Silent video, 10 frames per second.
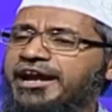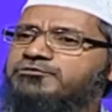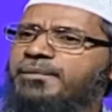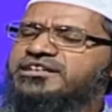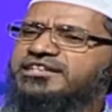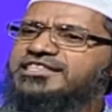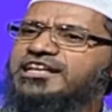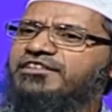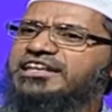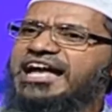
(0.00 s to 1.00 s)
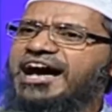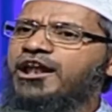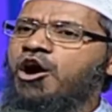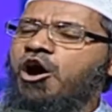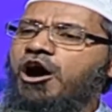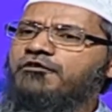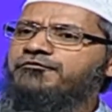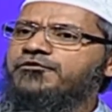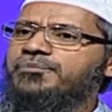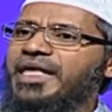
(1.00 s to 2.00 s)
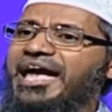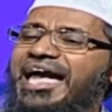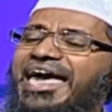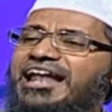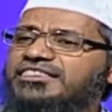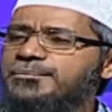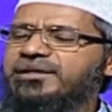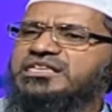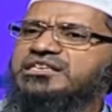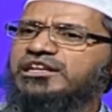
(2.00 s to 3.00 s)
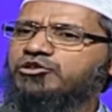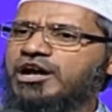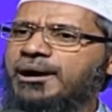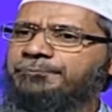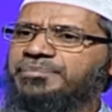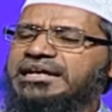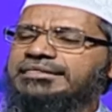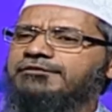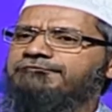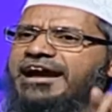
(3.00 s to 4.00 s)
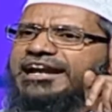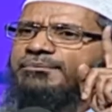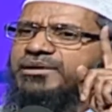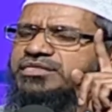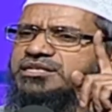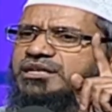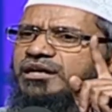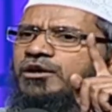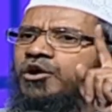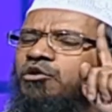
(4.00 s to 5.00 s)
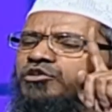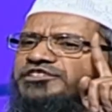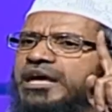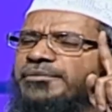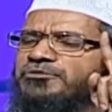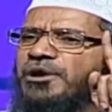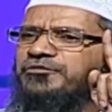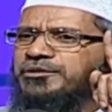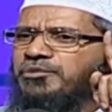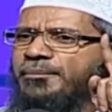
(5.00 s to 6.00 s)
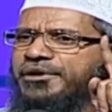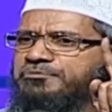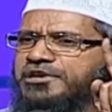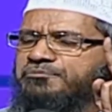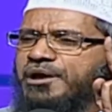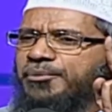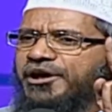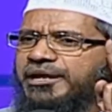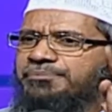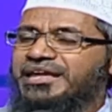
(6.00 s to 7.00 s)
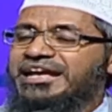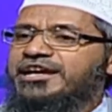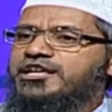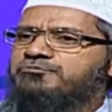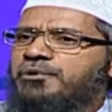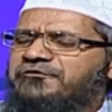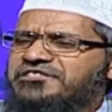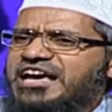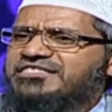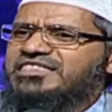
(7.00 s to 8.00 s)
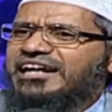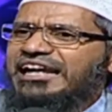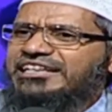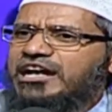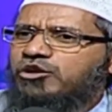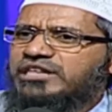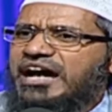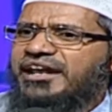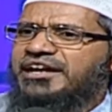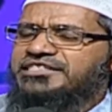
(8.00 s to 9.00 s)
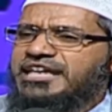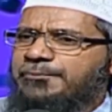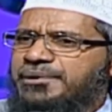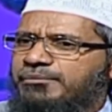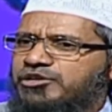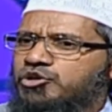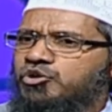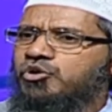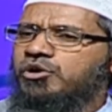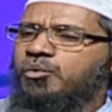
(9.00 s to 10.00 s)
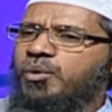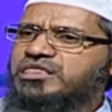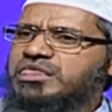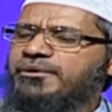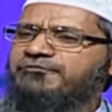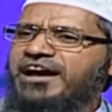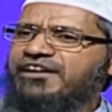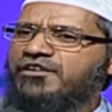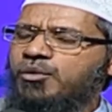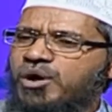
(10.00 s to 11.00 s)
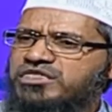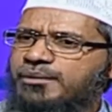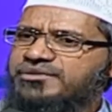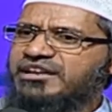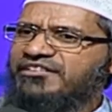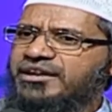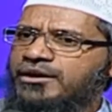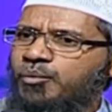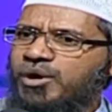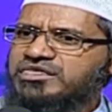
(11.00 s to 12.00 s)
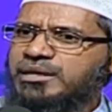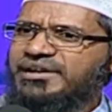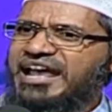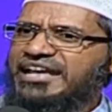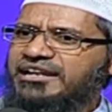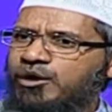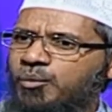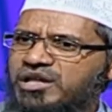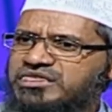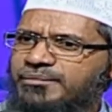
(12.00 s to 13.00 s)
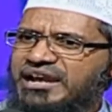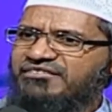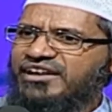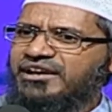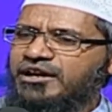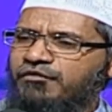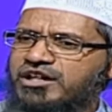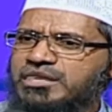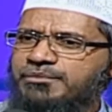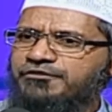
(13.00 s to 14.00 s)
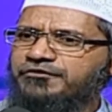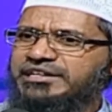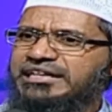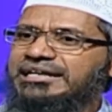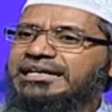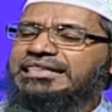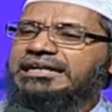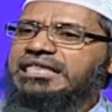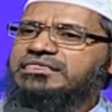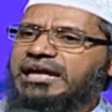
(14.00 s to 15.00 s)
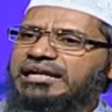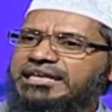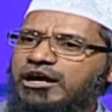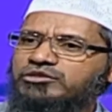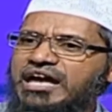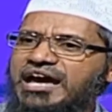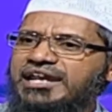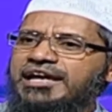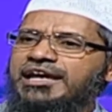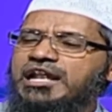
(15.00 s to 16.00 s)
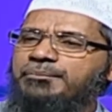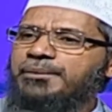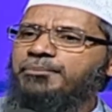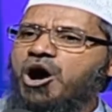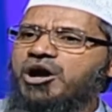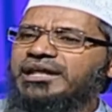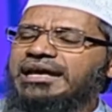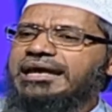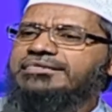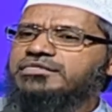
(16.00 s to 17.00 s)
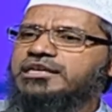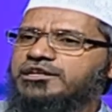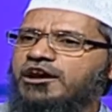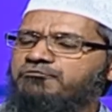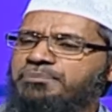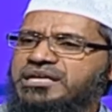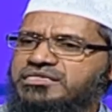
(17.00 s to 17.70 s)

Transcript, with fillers: it's mentioned in the Veda of another messenger to come, the final messenger whose name is Prophet Muhammad, peace be upon him. He is prophesied in the Kalki Avatar, chapter number 2, verse number 5, verse number 7, verse number 9, verse number 11, verse number 15, that this Kalki Avatar, he will be born in the city of